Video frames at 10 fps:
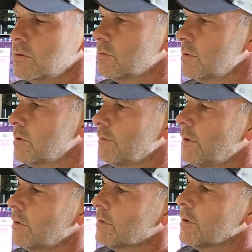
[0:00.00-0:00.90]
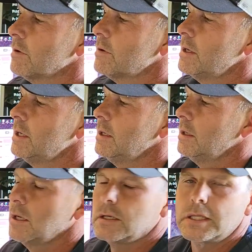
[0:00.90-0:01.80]
through your Velcro
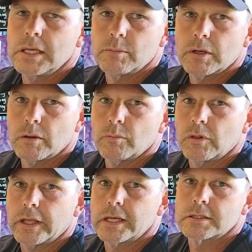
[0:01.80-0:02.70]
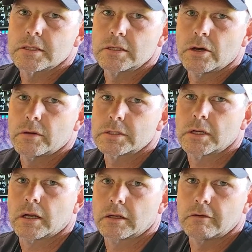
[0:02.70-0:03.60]
and keep it in place and know it's
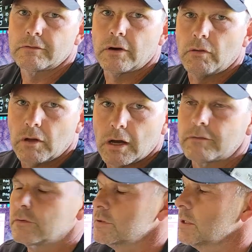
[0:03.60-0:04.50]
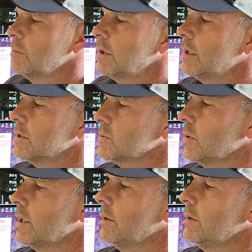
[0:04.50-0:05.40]
not going to fall off or something as
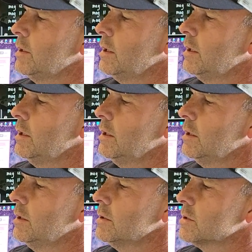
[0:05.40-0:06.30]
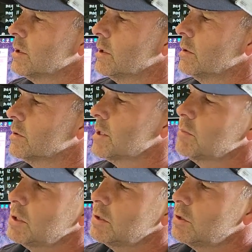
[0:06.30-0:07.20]
well. So
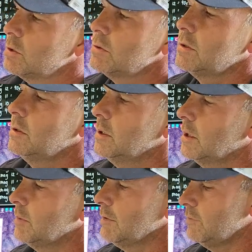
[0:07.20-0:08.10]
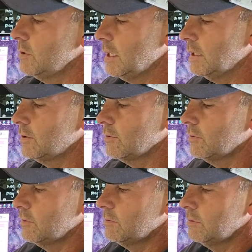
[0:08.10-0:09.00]
something to do if you need
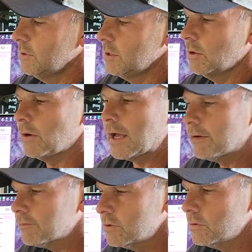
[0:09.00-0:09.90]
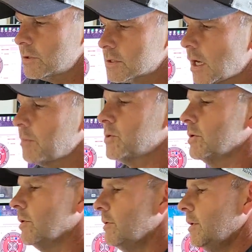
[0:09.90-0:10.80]
to. You don't have to, it's
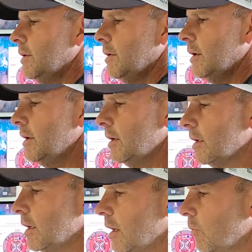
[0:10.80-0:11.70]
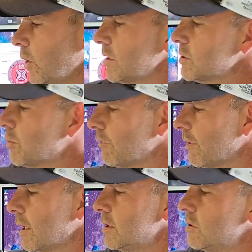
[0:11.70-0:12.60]
optional. We also
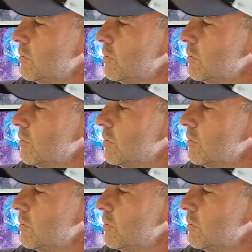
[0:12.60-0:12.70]
provide you